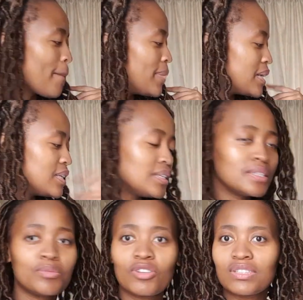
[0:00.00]
but it
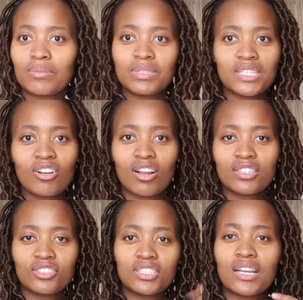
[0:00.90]
is because I'm
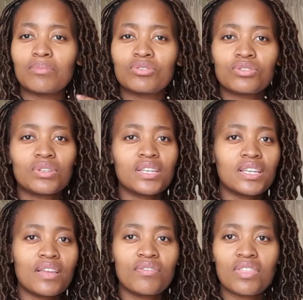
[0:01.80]
decluttering, I'm
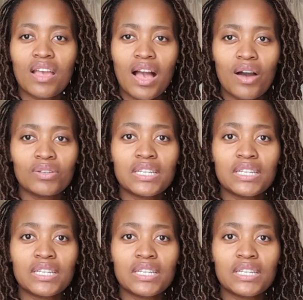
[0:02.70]
sorting everything out,